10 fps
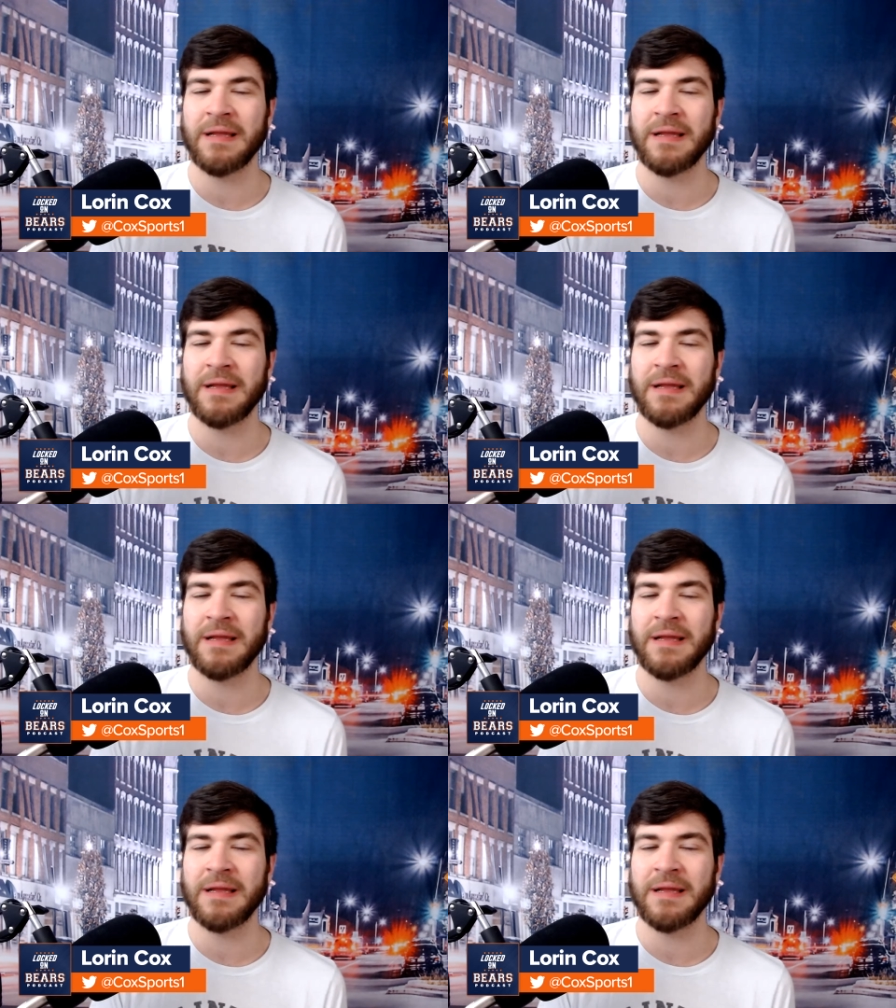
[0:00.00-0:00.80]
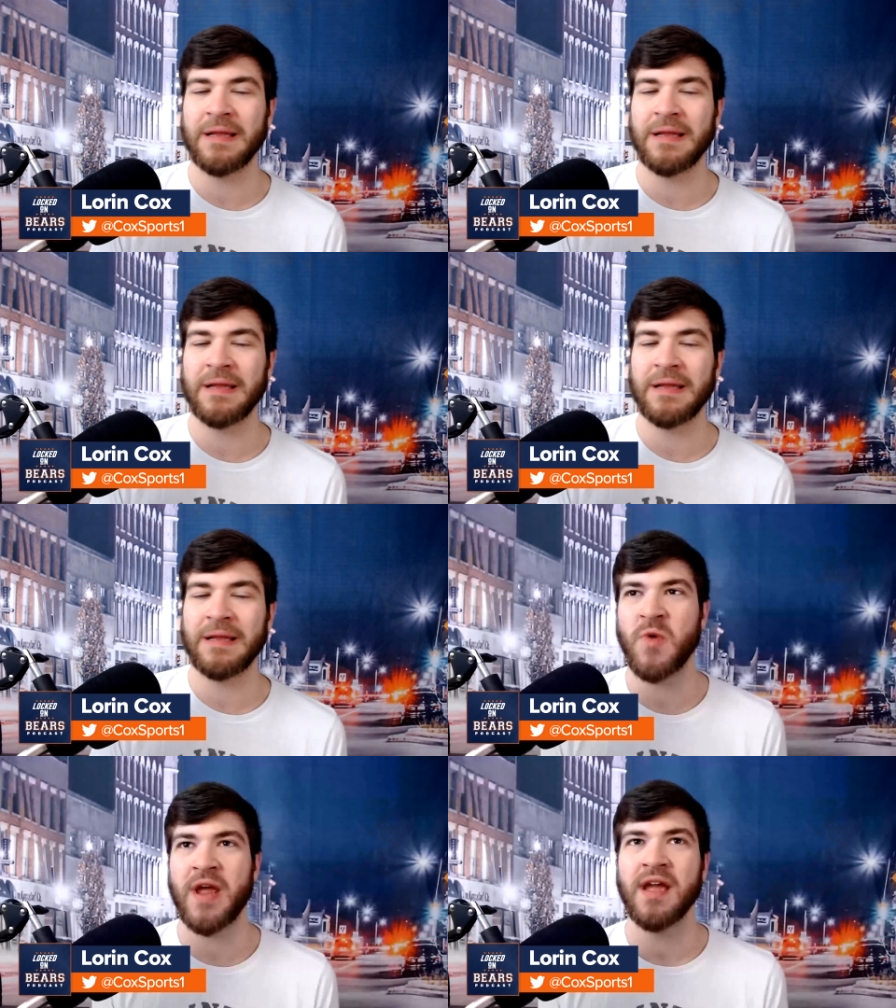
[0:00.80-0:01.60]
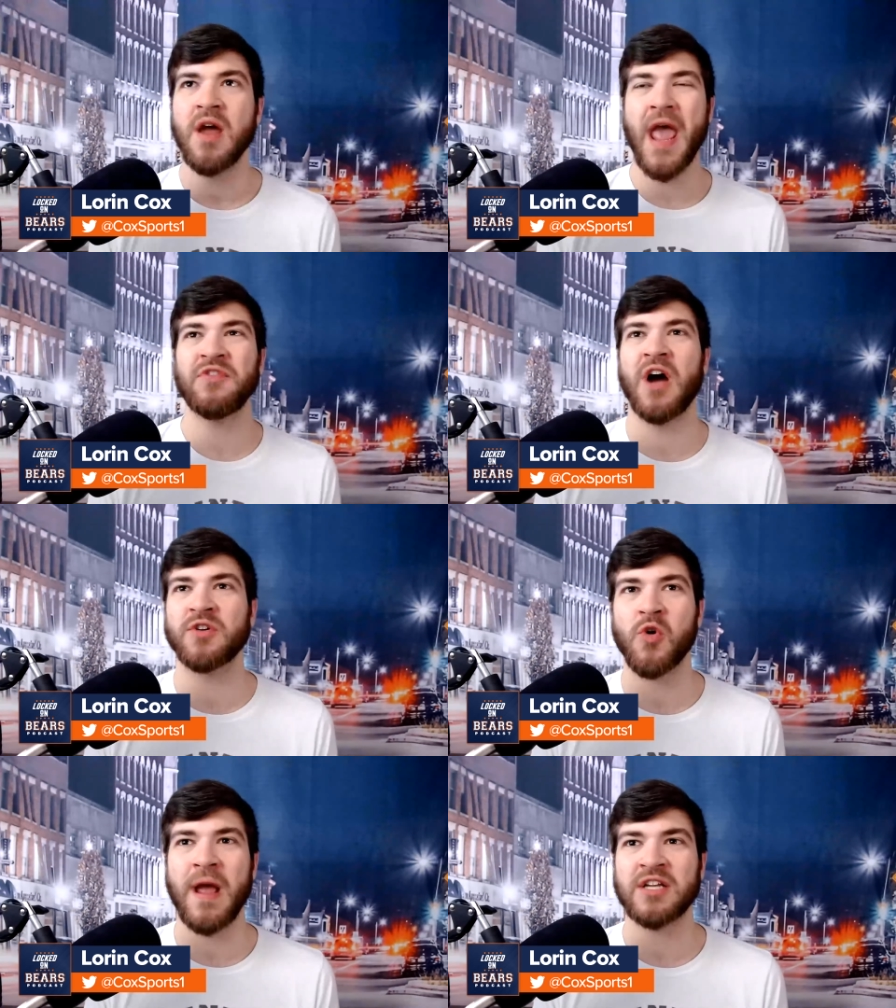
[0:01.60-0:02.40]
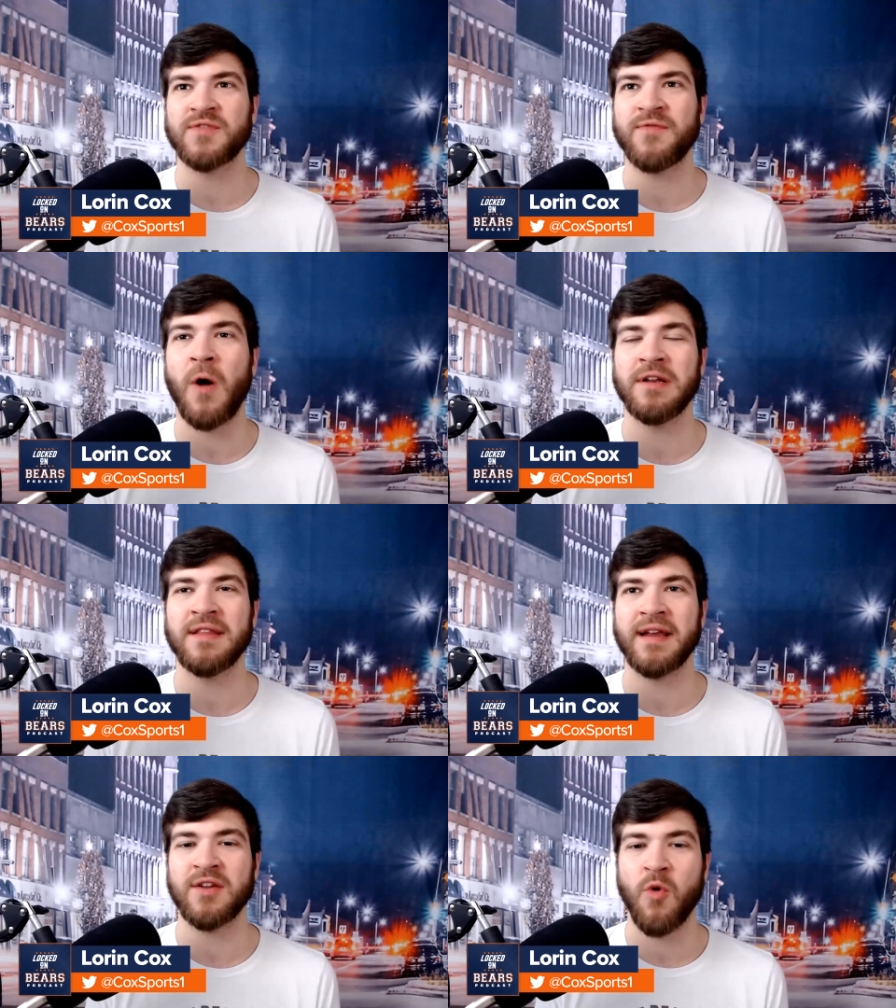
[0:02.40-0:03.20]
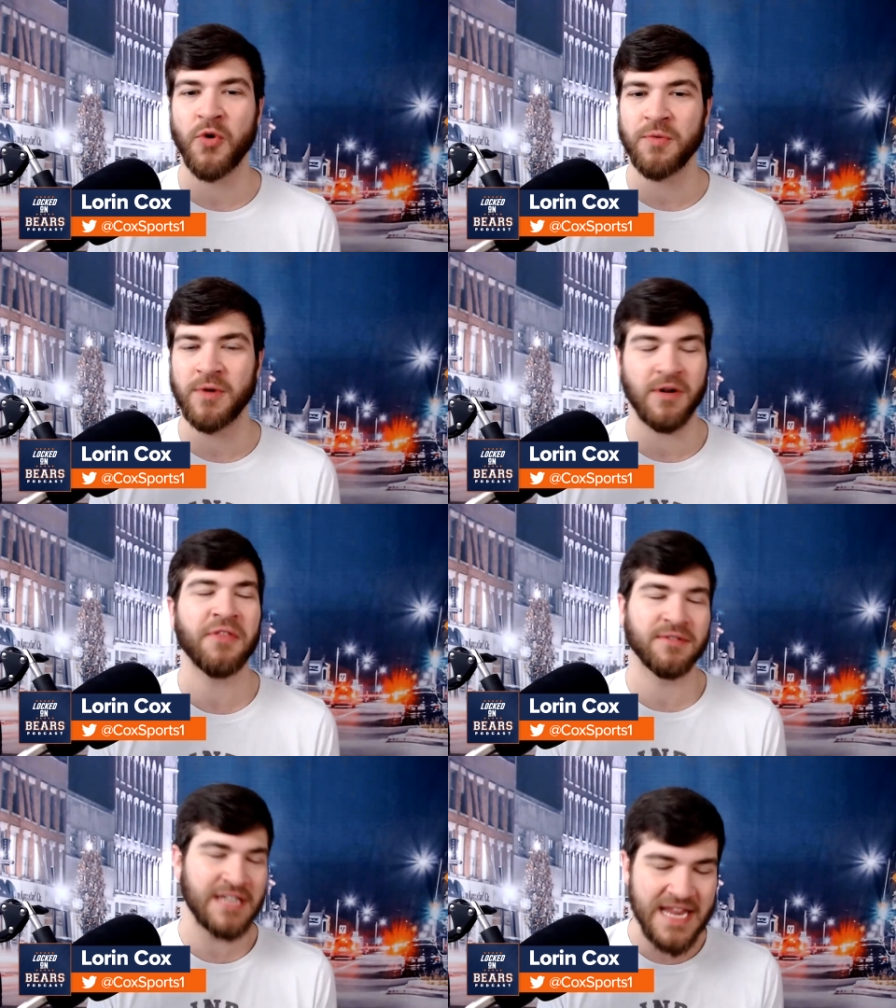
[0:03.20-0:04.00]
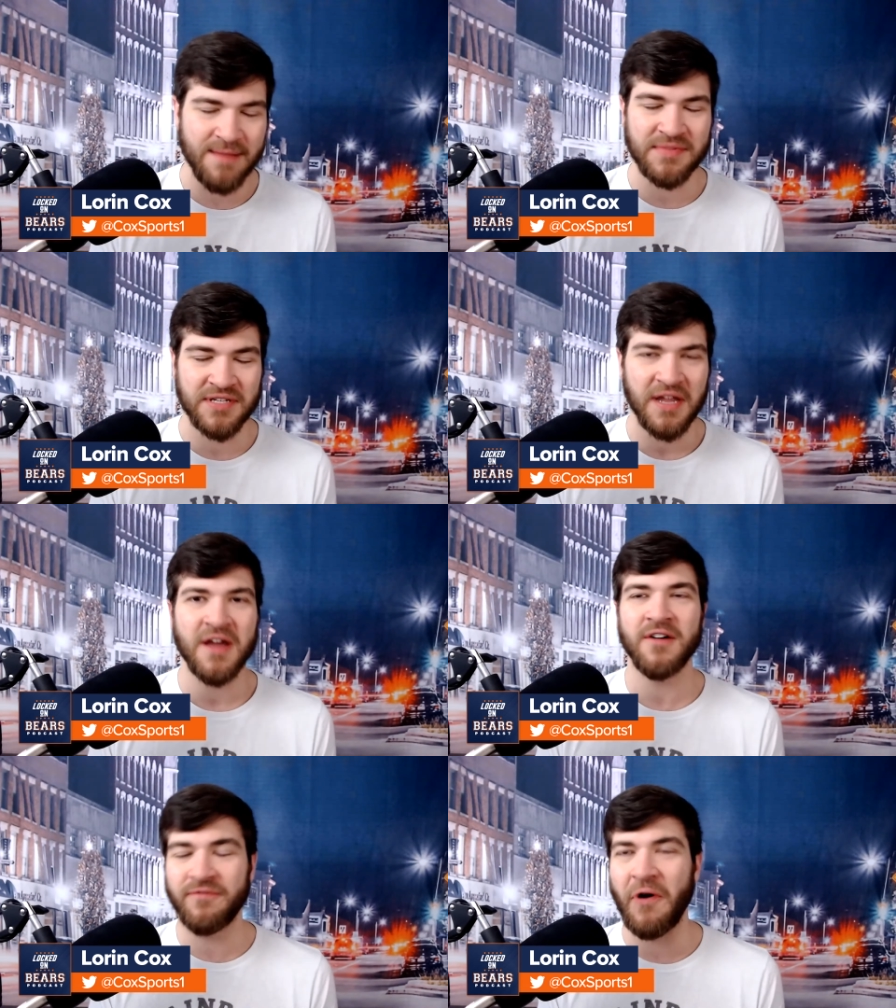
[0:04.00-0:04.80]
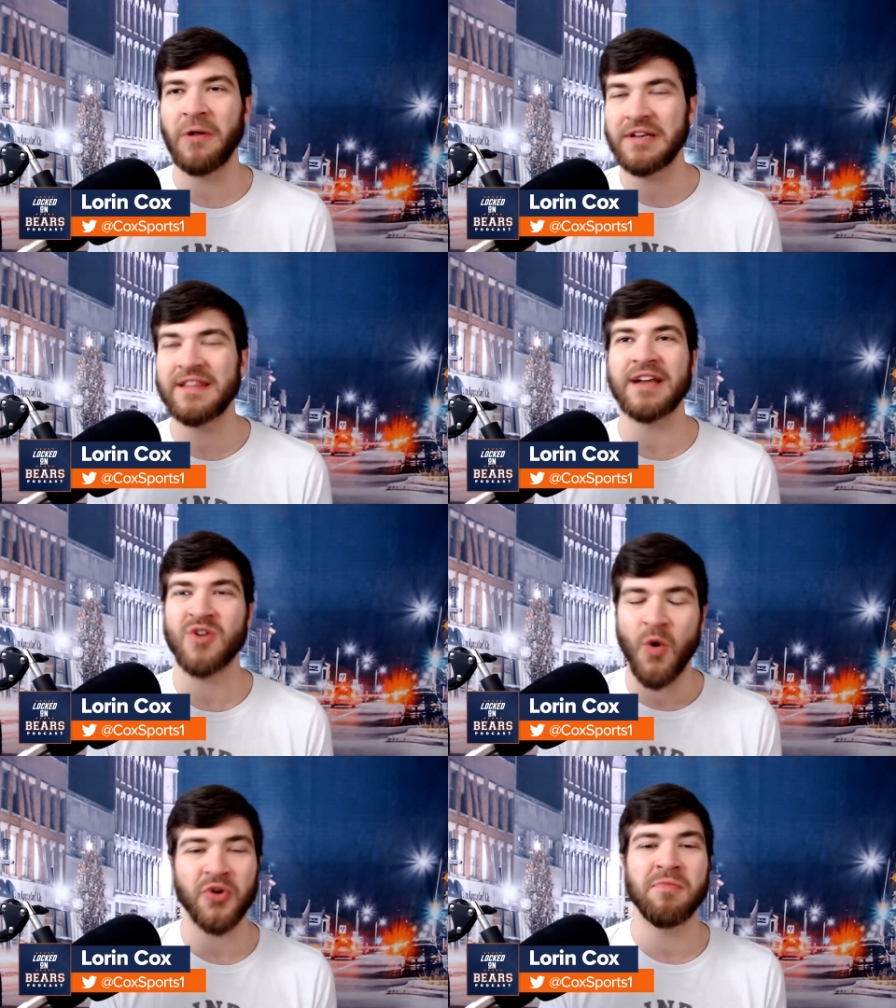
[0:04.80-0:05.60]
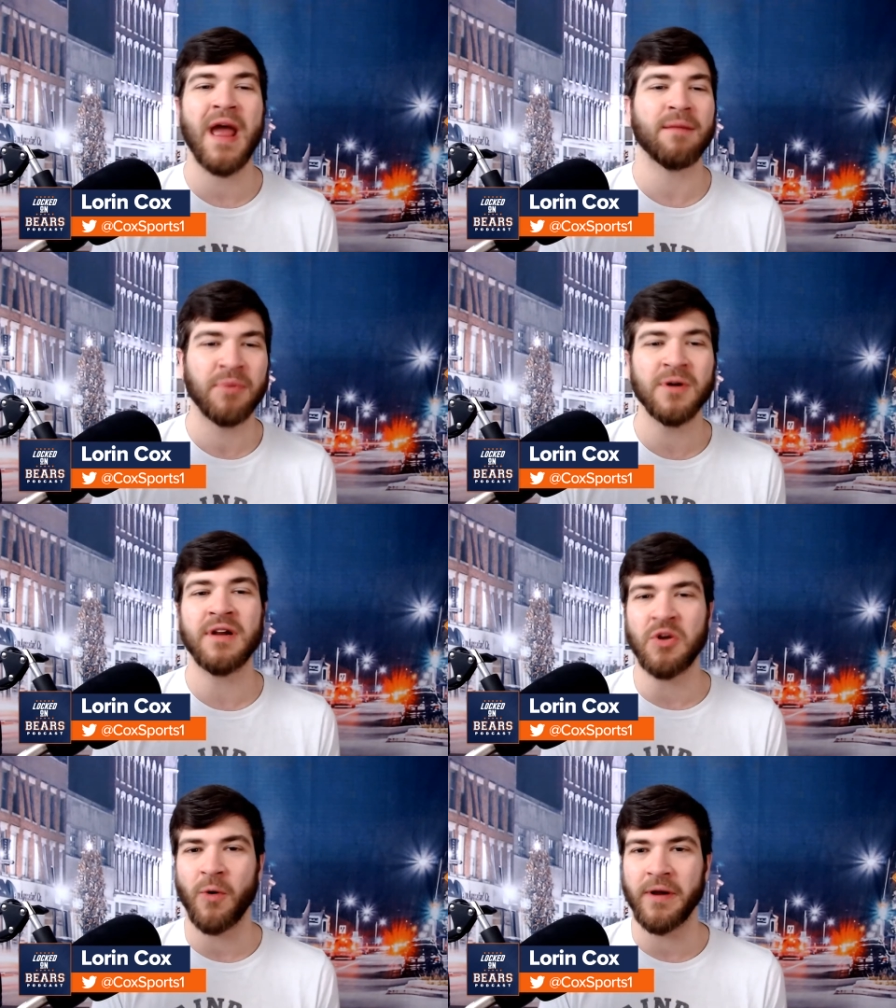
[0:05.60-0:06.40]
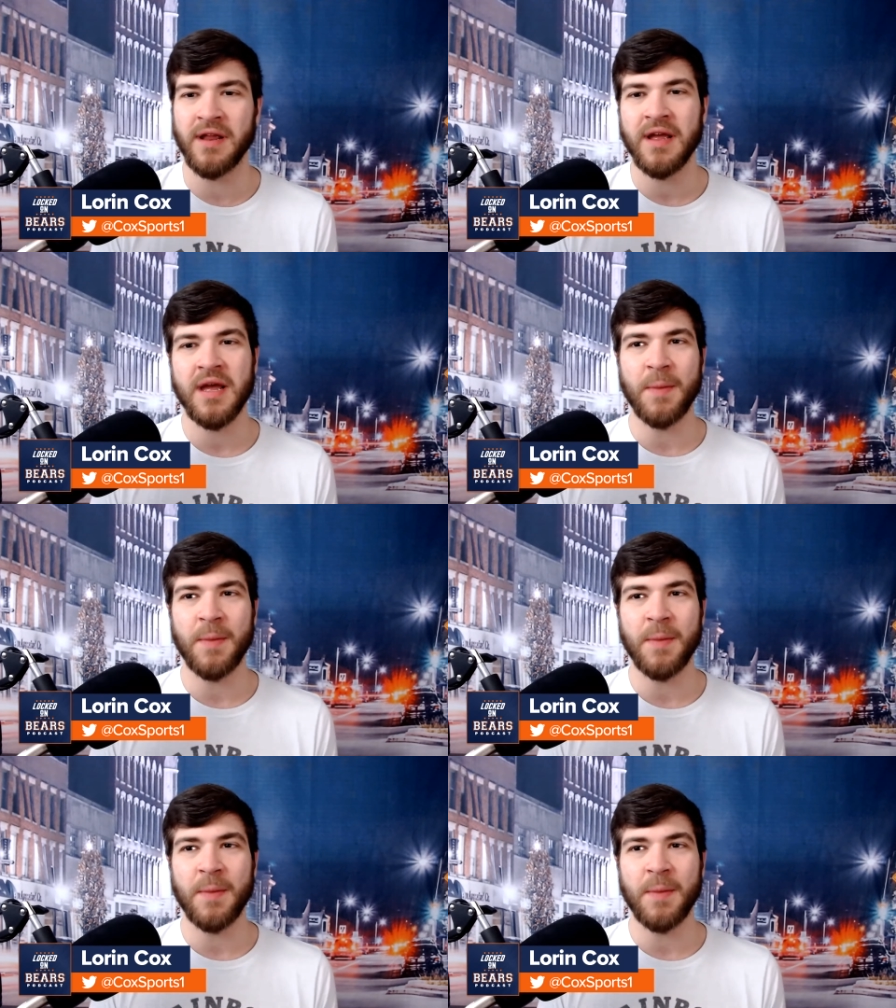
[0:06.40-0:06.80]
like Trubisky the way we have seen other quarter or other teams fall into that quarterback purgatory